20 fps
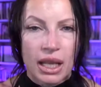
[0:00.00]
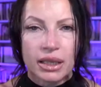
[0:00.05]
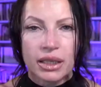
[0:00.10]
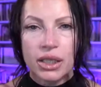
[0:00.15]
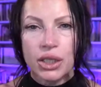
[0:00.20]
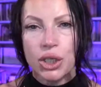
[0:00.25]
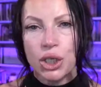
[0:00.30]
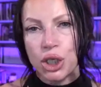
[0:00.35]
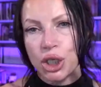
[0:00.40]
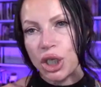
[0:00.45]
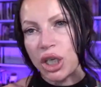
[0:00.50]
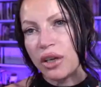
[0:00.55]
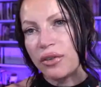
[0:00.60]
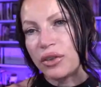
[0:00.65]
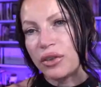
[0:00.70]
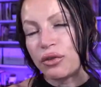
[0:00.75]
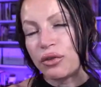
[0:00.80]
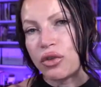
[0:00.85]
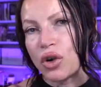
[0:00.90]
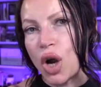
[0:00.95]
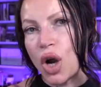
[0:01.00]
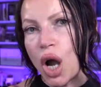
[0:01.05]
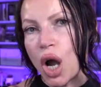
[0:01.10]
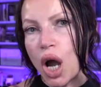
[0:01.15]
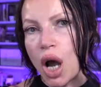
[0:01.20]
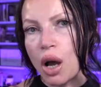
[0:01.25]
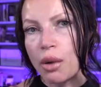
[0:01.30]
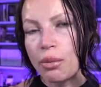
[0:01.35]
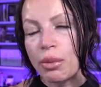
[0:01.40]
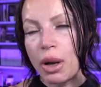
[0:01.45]
This shift
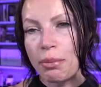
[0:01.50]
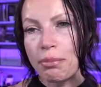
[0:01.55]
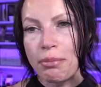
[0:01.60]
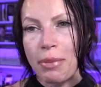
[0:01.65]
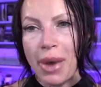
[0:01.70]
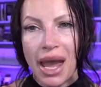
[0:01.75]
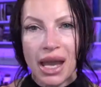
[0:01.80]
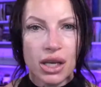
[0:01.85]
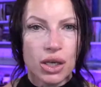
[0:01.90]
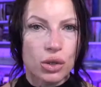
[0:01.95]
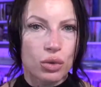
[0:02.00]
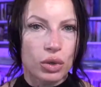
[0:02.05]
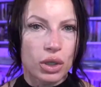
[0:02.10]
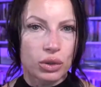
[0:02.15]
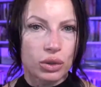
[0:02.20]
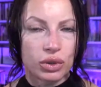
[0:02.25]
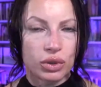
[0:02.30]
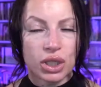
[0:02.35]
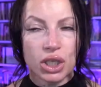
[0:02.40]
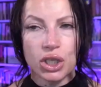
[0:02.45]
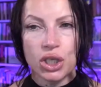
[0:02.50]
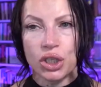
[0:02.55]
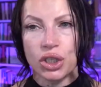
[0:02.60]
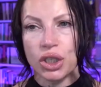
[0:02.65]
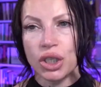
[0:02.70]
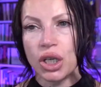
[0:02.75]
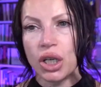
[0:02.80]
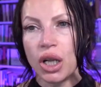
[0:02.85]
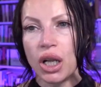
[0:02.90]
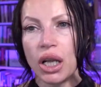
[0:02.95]
from manual to
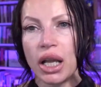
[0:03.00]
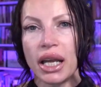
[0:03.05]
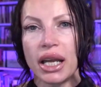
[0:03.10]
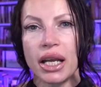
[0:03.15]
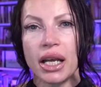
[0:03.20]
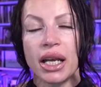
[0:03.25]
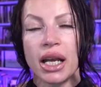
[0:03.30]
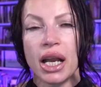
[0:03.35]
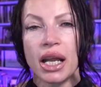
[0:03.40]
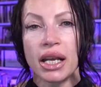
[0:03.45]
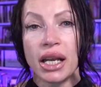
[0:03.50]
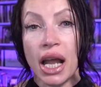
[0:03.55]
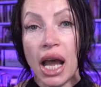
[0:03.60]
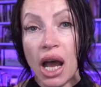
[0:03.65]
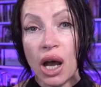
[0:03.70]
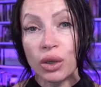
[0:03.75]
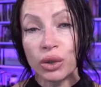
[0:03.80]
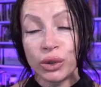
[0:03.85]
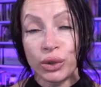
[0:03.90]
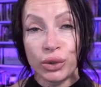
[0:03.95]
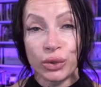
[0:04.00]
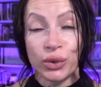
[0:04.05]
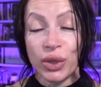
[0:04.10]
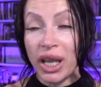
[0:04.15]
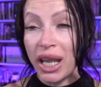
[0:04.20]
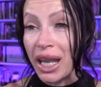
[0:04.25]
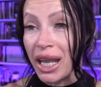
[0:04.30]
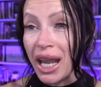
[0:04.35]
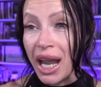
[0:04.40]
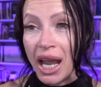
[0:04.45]
digital and now to
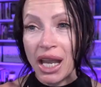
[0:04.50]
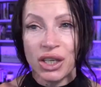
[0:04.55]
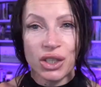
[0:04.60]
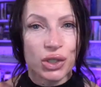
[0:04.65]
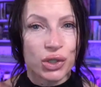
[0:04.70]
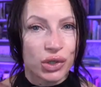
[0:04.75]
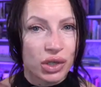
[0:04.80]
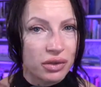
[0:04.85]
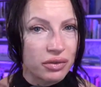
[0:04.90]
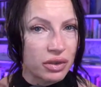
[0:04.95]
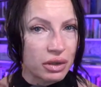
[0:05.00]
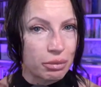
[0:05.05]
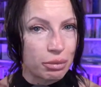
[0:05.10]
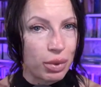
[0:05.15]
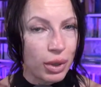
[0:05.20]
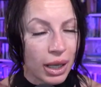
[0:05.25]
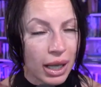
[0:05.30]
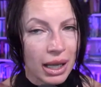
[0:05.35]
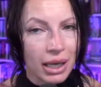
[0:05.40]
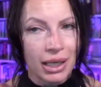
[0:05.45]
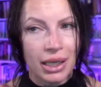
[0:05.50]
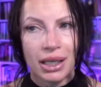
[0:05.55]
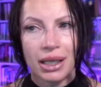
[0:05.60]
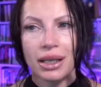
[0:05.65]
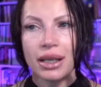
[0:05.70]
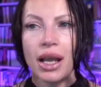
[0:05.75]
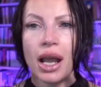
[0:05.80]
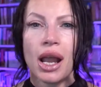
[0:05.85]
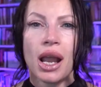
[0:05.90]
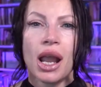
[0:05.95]
AI-driven
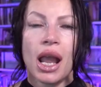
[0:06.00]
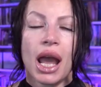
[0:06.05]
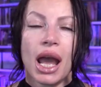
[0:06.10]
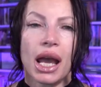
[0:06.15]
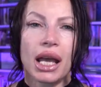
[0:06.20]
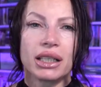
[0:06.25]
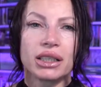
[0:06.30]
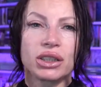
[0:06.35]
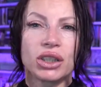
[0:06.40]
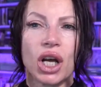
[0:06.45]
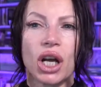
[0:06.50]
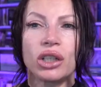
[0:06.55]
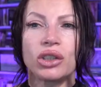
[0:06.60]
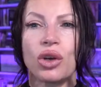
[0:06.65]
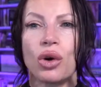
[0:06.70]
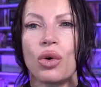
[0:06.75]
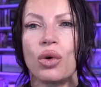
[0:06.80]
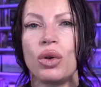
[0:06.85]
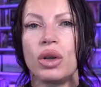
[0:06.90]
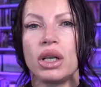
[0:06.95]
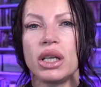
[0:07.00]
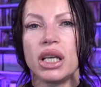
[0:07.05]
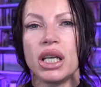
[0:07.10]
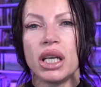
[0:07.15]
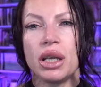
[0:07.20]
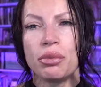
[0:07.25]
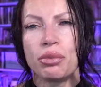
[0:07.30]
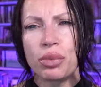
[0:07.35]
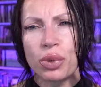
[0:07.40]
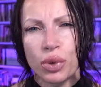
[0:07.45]
planning has not only
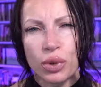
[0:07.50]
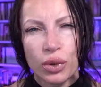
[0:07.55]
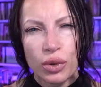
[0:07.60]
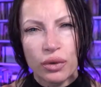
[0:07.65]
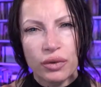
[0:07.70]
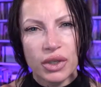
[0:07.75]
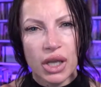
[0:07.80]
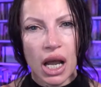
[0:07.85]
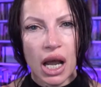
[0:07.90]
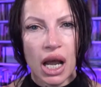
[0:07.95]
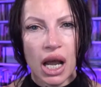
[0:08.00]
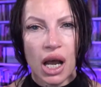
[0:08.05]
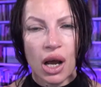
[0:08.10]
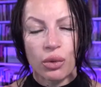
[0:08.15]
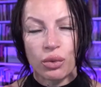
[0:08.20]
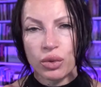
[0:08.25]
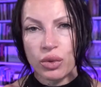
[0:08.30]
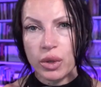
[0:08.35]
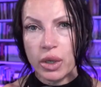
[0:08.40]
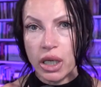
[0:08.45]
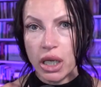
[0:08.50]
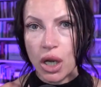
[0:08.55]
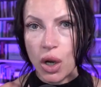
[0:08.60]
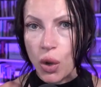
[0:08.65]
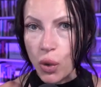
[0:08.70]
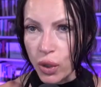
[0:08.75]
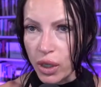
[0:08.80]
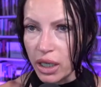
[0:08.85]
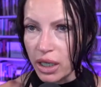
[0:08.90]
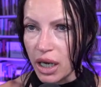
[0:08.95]
improved how we
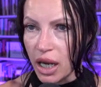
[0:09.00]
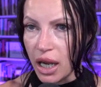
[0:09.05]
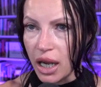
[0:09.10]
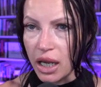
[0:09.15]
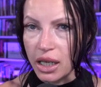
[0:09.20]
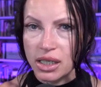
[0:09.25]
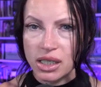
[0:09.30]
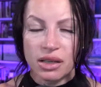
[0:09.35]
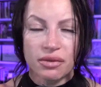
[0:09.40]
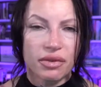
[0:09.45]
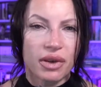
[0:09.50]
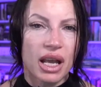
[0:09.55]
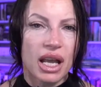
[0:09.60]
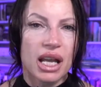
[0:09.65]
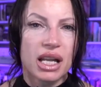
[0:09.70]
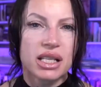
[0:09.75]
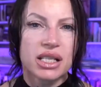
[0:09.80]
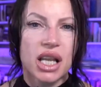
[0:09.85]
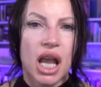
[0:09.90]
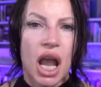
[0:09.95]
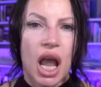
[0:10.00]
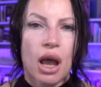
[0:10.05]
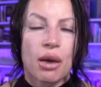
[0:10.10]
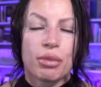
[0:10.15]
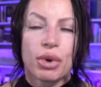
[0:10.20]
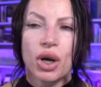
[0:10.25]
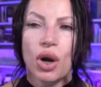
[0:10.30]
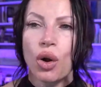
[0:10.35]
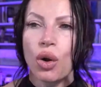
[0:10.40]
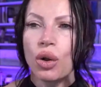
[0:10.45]
organize events,
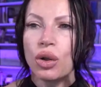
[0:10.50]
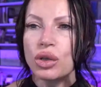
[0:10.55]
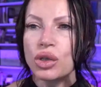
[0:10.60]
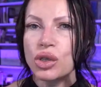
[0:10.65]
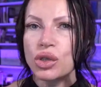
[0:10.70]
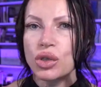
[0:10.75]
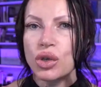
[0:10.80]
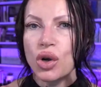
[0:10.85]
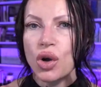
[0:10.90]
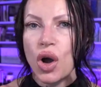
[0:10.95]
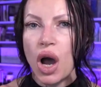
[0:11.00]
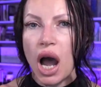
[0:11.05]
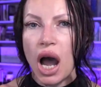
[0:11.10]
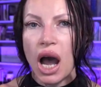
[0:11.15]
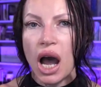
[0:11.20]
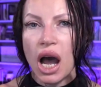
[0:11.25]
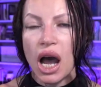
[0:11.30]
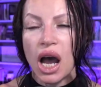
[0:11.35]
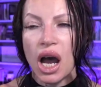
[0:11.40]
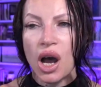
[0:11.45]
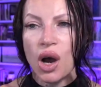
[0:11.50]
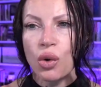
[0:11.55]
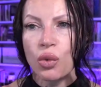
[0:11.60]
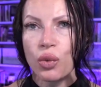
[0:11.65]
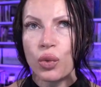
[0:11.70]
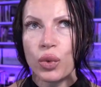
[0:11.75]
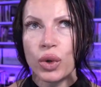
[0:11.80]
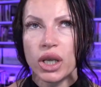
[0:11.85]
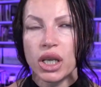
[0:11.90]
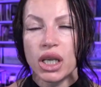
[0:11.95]
but also how
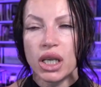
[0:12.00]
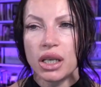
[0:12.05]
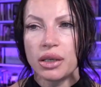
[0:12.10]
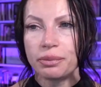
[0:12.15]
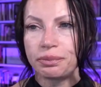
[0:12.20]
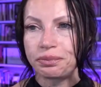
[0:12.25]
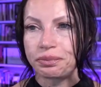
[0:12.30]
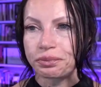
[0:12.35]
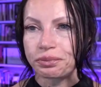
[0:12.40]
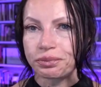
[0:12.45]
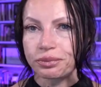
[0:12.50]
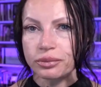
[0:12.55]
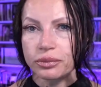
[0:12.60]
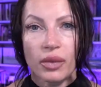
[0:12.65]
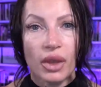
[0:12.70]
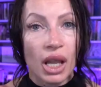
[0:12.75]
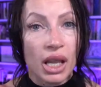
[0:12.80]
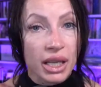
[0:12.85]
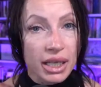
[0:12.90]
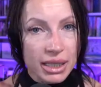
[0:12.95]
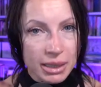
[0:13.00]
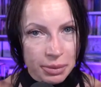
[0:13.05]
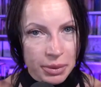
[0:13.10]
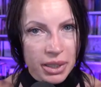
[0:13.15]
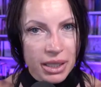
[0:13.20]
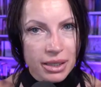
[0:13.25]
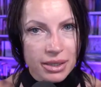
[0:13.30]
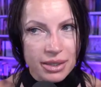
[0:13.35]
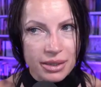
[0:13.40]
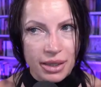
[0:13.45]
we
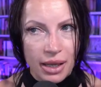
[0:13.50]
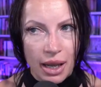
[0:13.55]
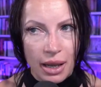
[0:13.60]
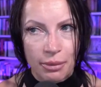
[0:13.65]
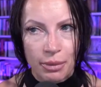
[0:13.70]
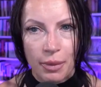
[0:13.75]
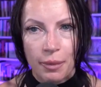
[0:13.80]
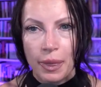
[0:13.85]
experience them.